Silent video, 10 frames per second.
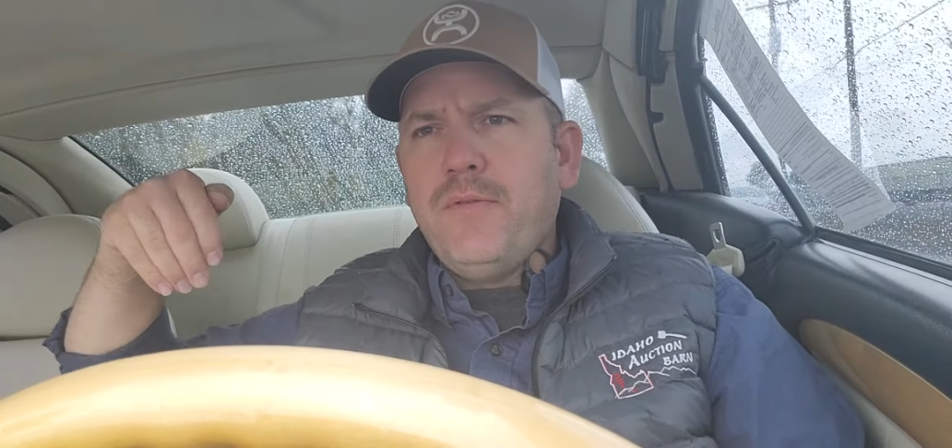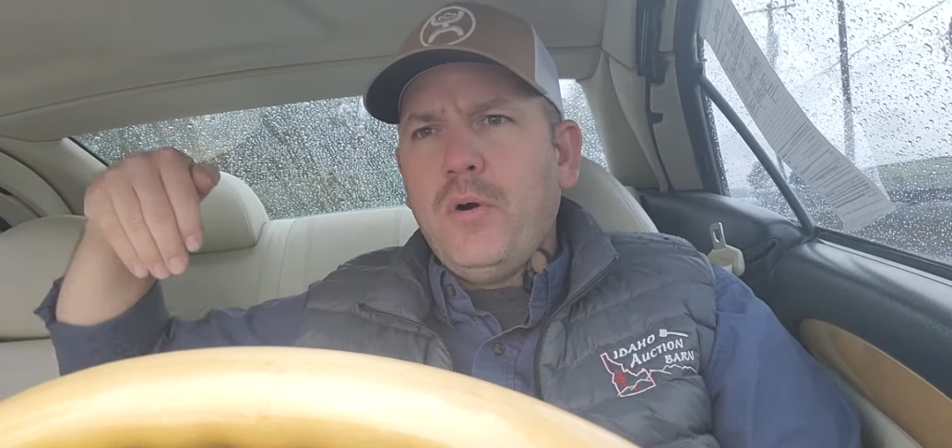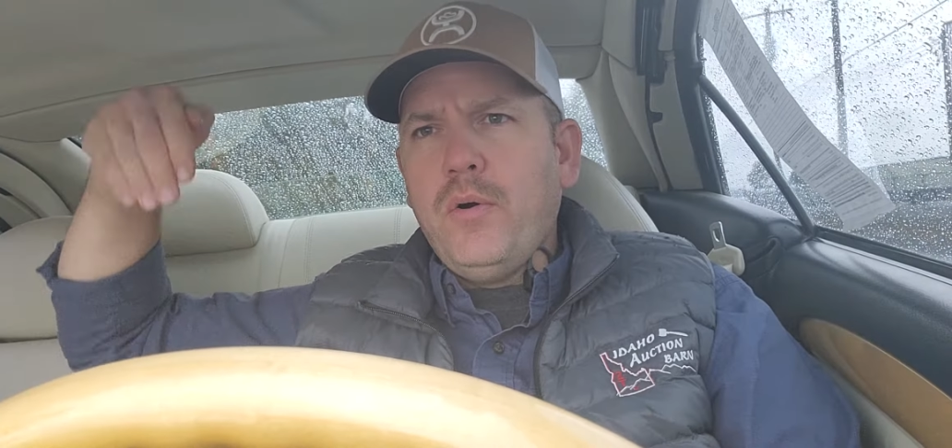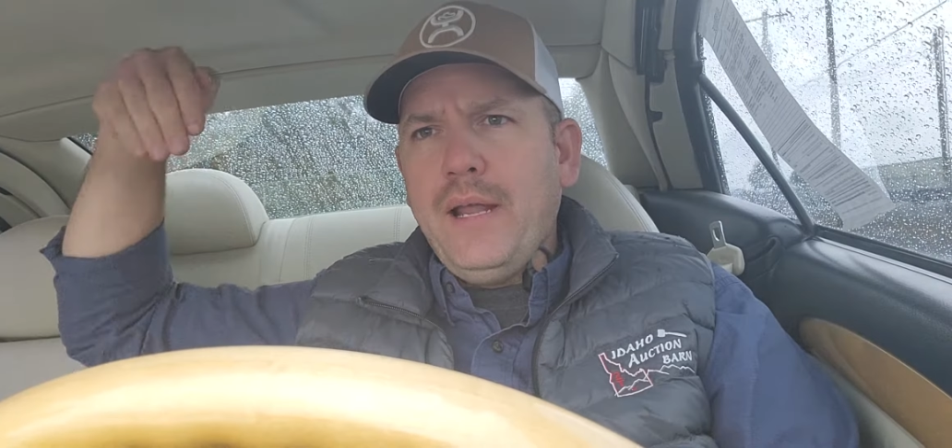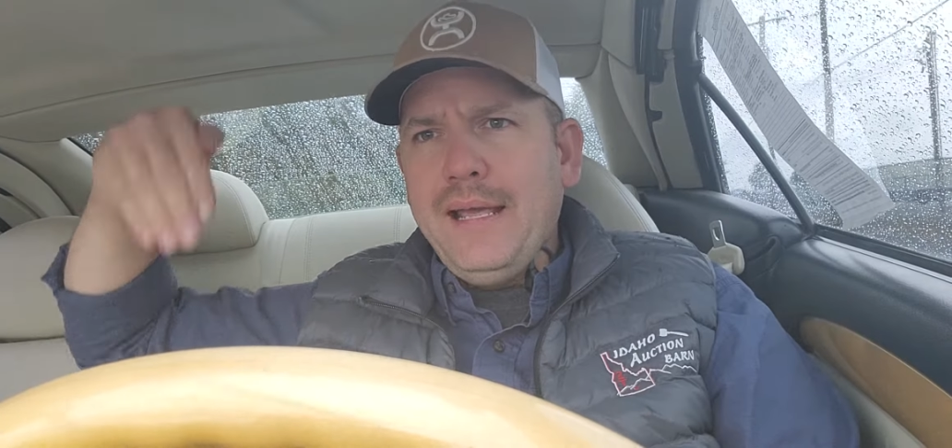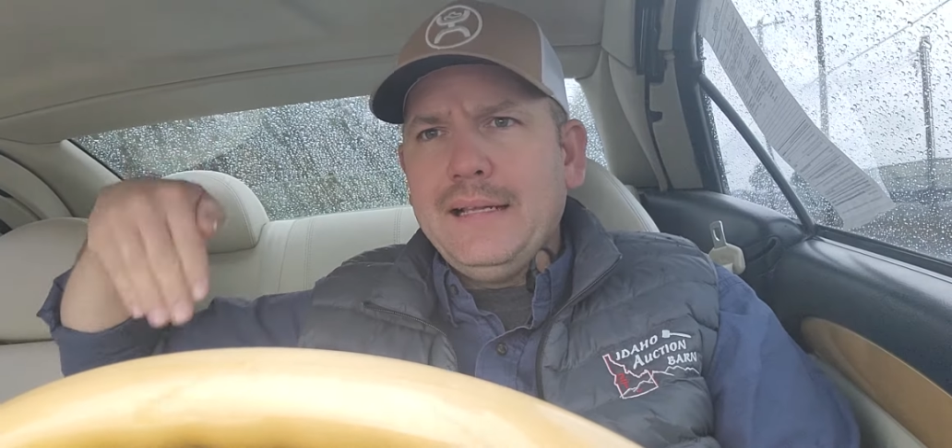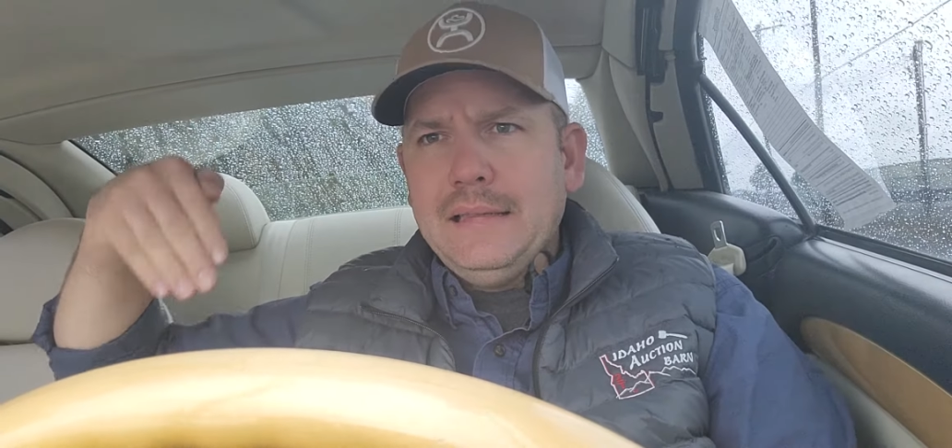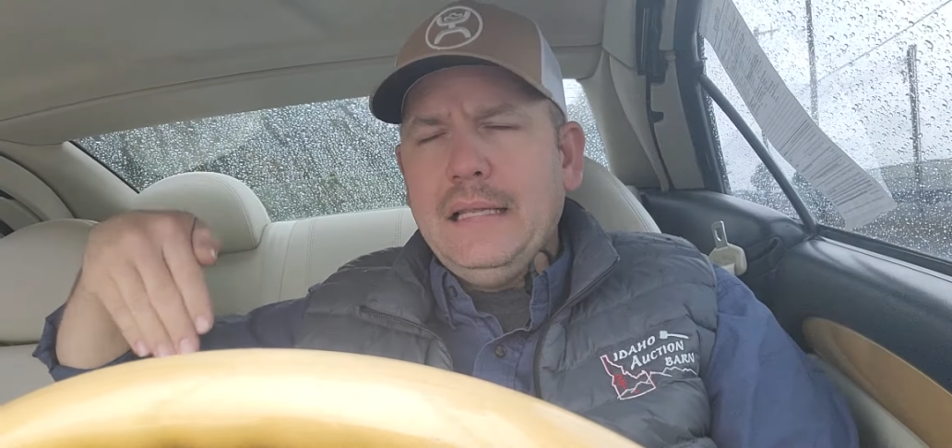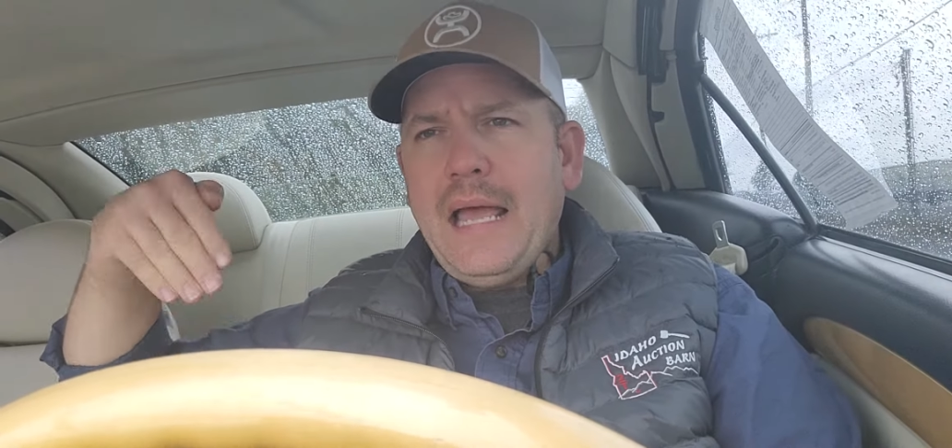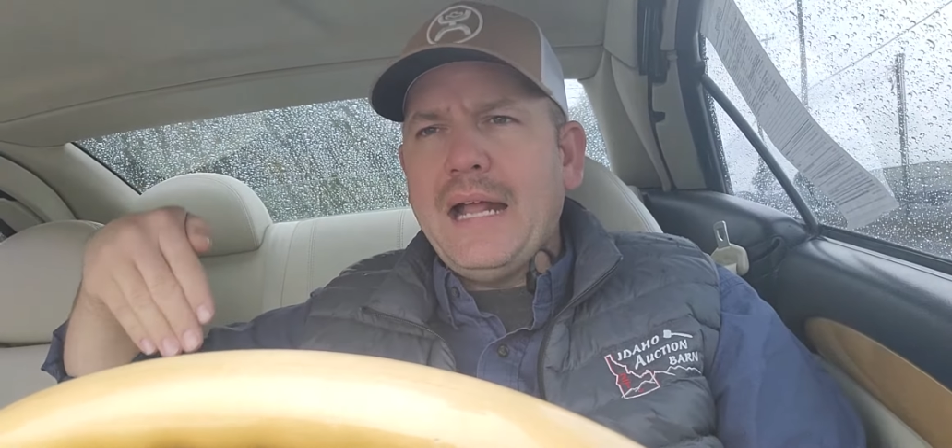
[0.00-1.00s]
forward
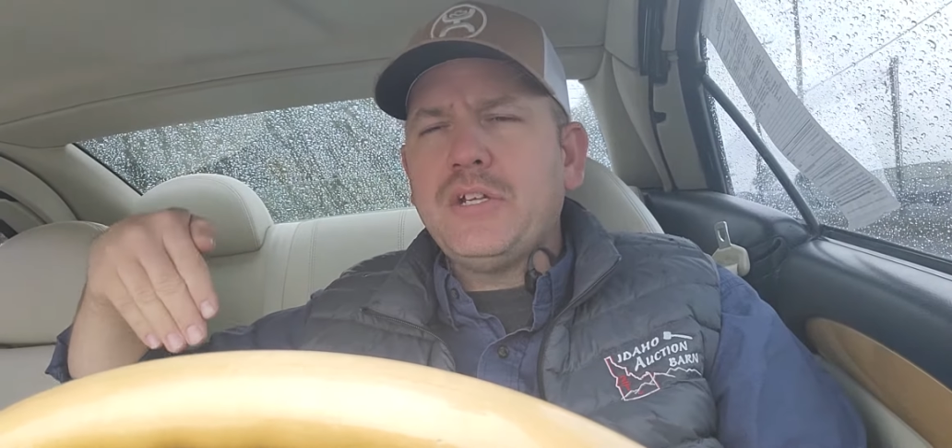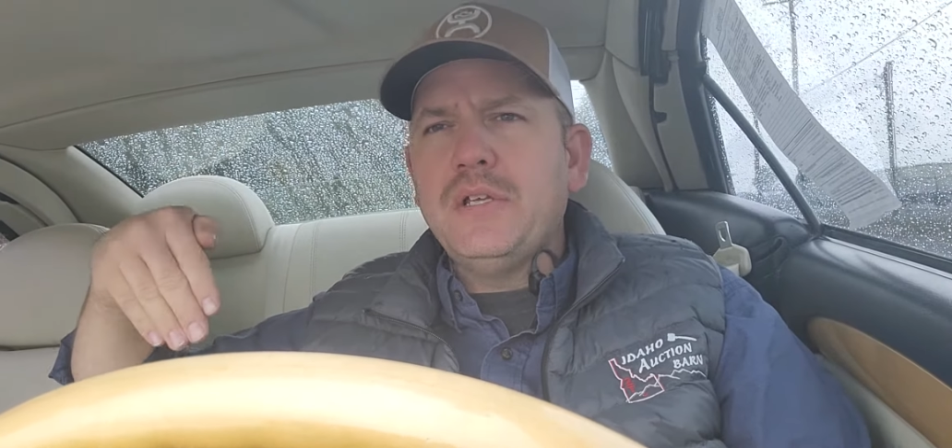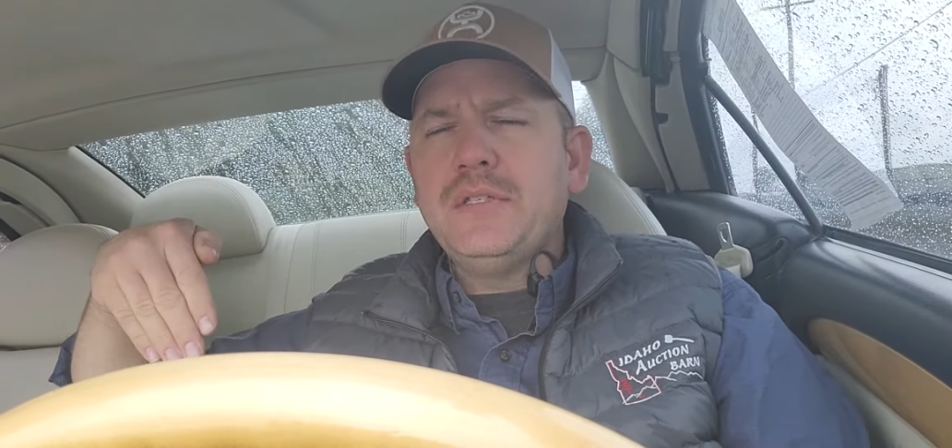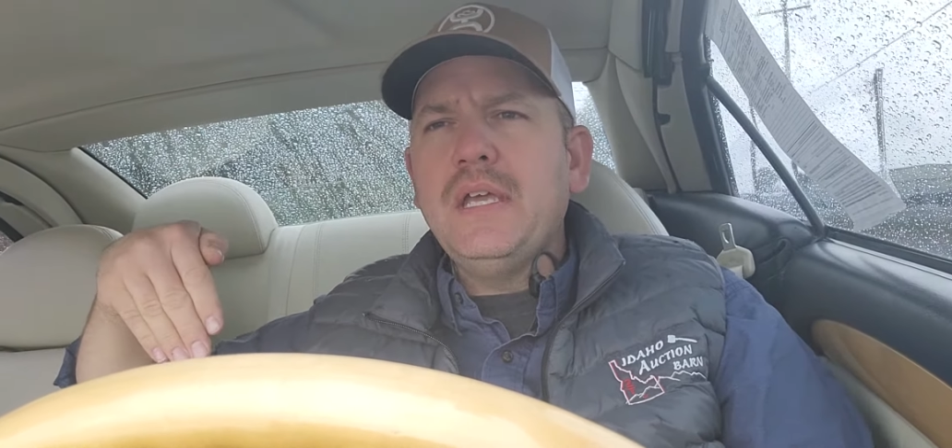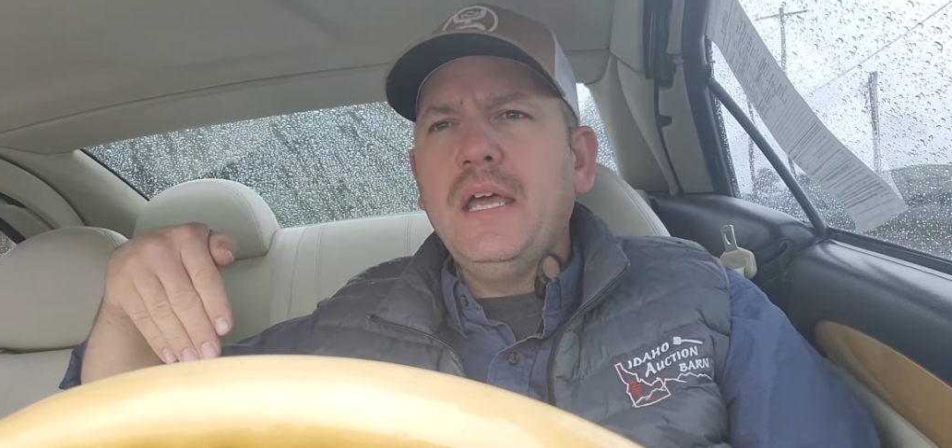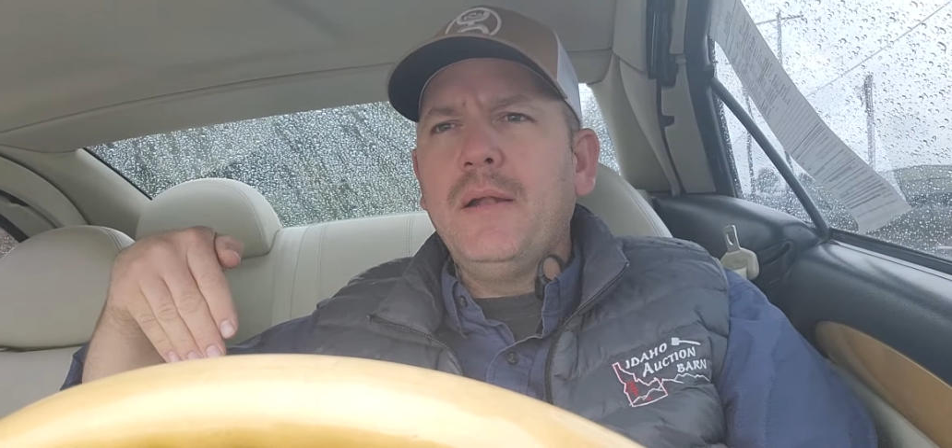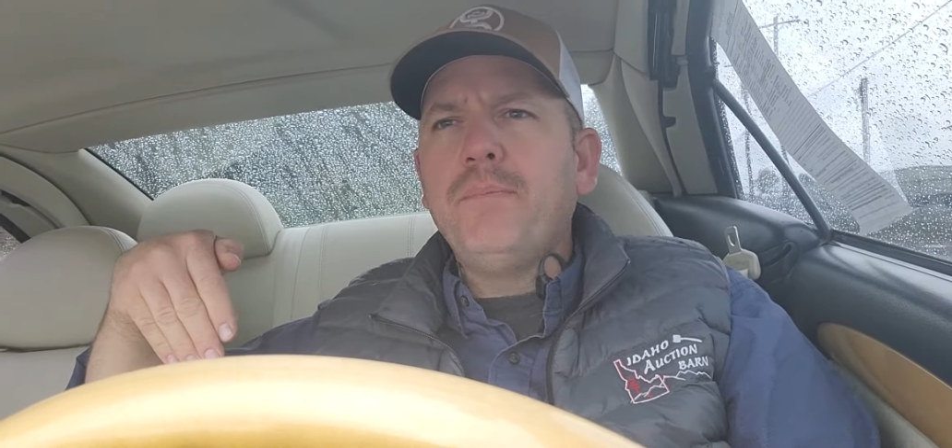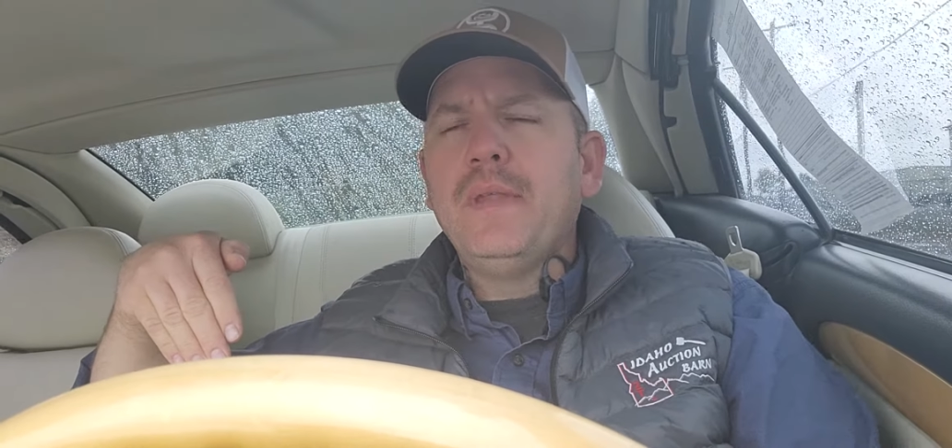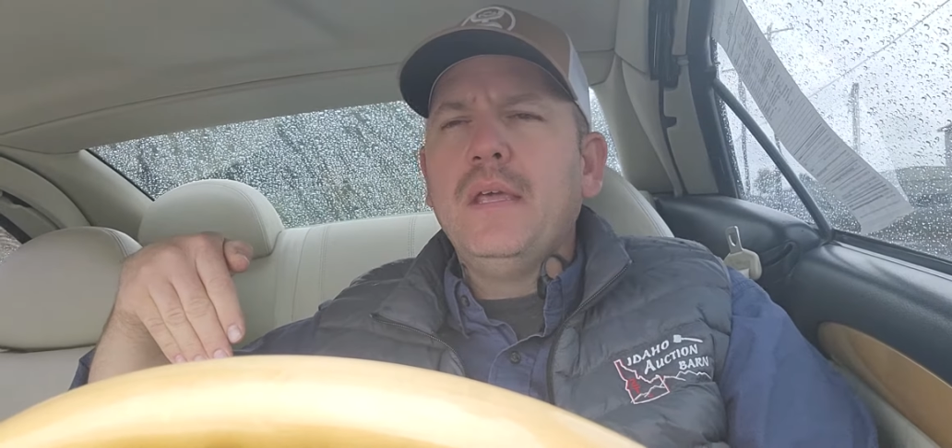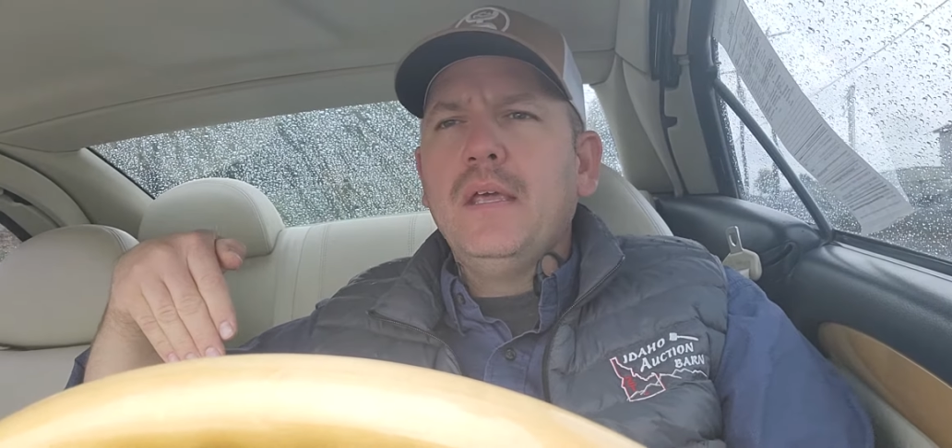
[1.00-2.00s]
and latches in